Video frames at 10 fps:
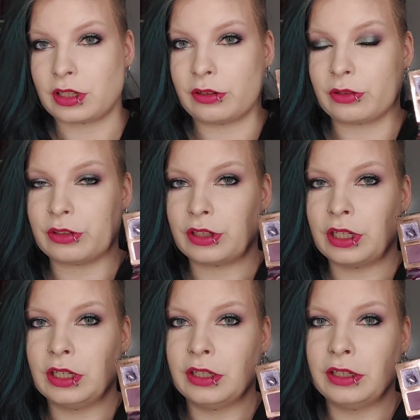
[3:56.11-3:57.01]
outer
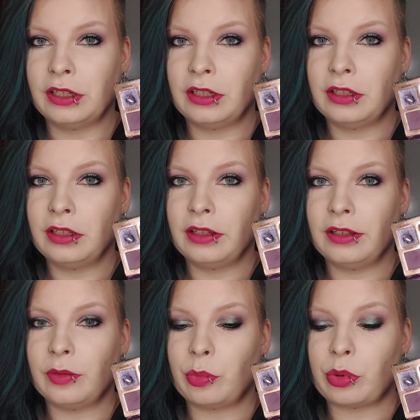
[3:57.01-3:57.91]

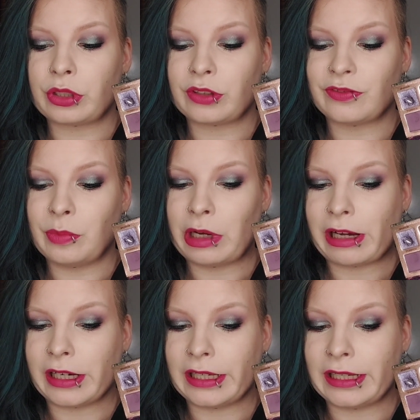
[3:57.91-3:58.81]
part of
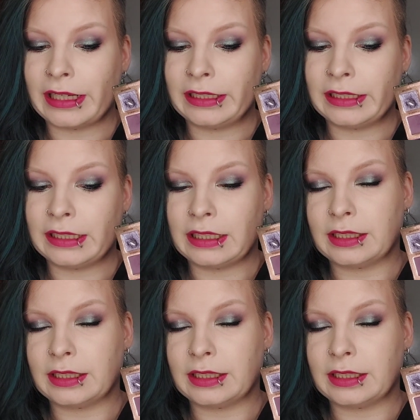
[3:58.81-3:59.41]
my eye, and